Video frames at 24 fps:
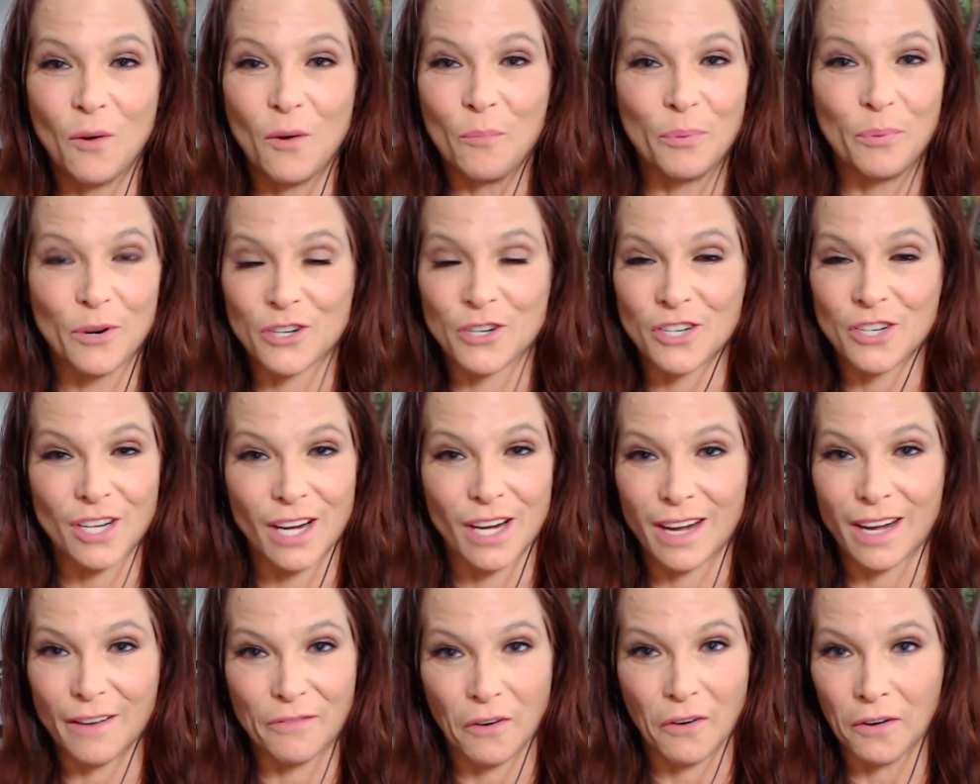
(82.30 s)
don't push
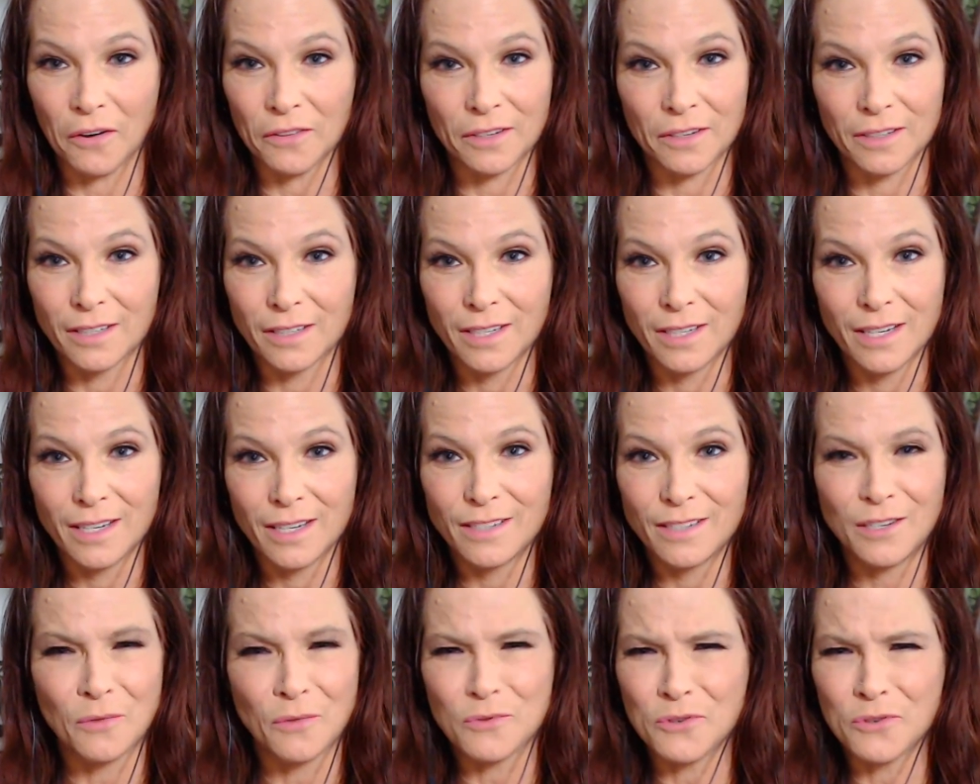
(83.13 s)
it any farther.
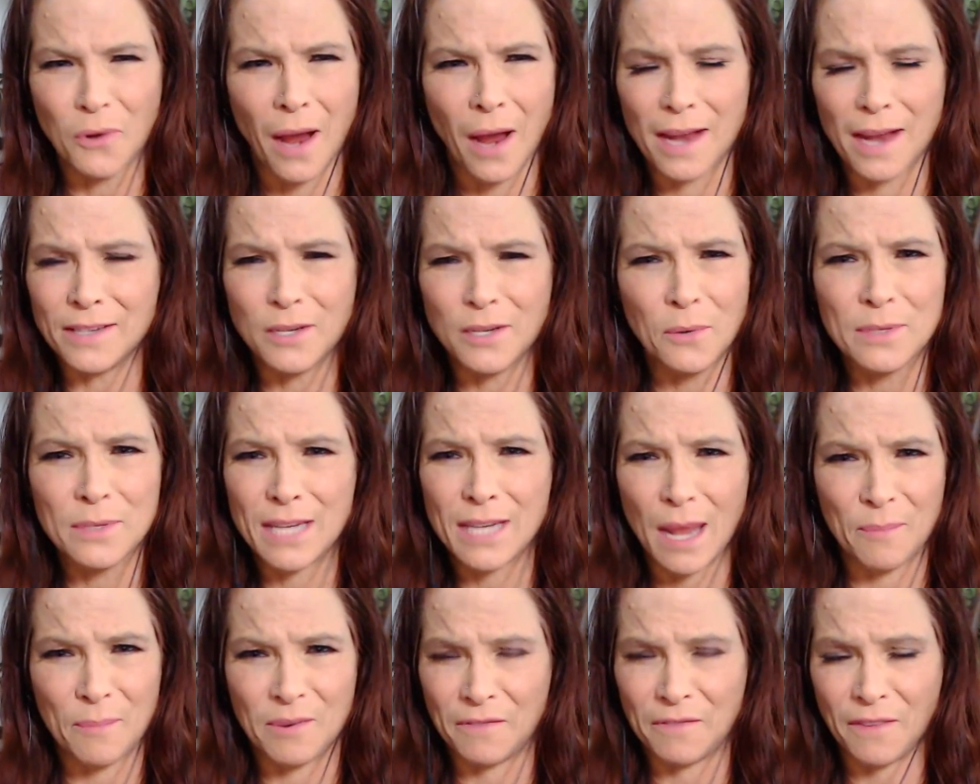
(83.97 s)
Don't try.
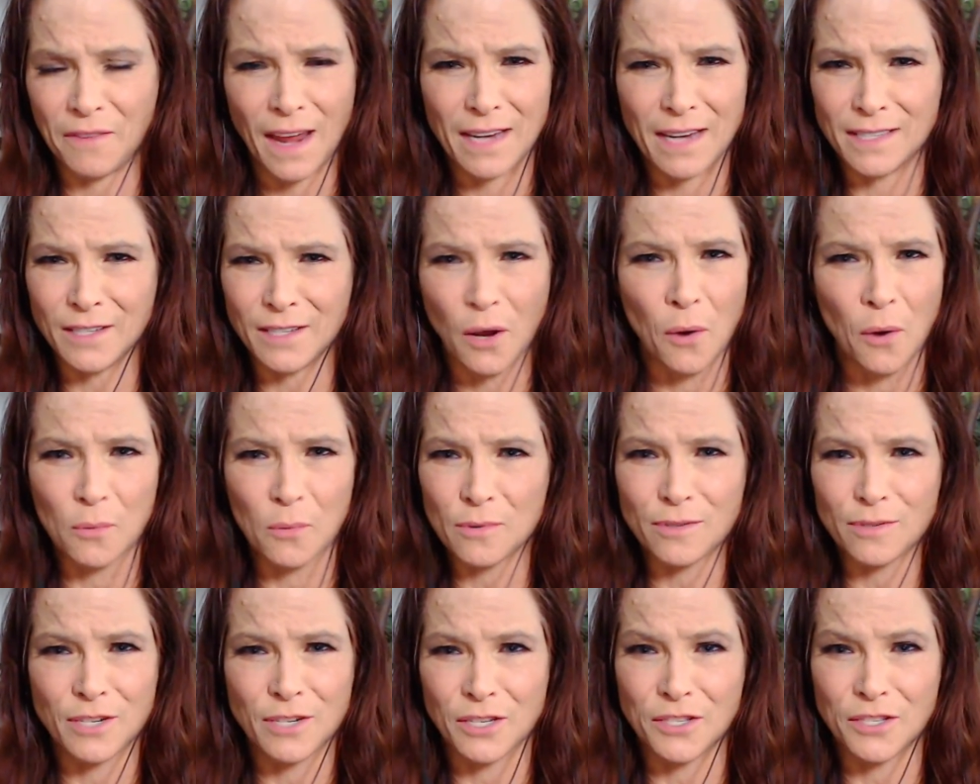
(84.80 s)
Don't tempt fate.
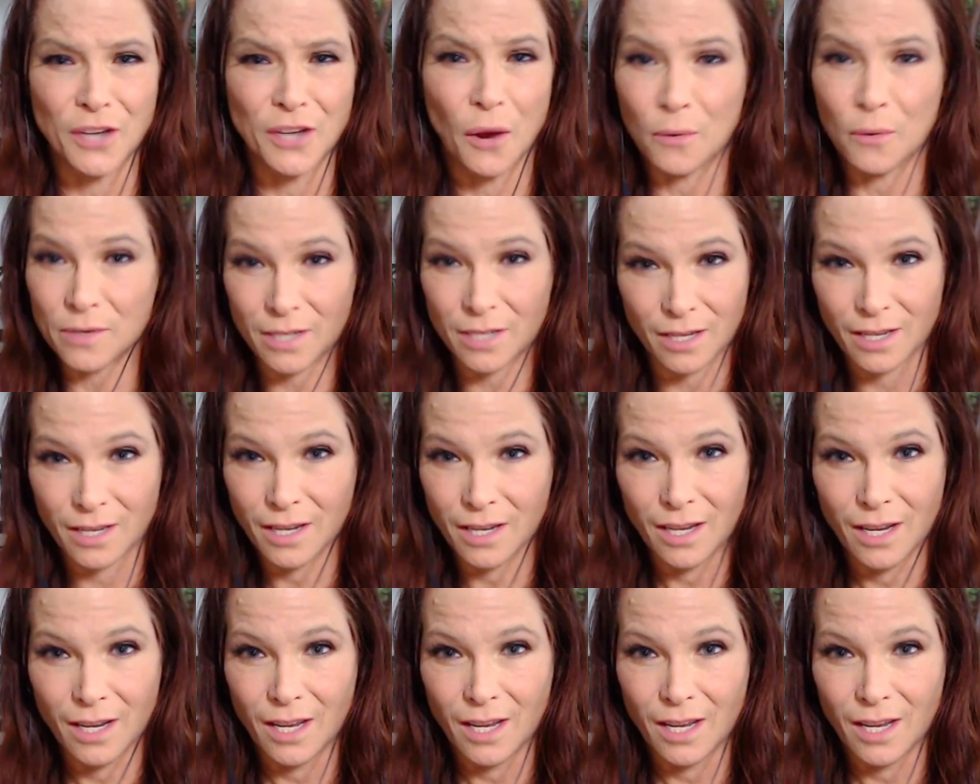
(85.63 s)
Don't just don't.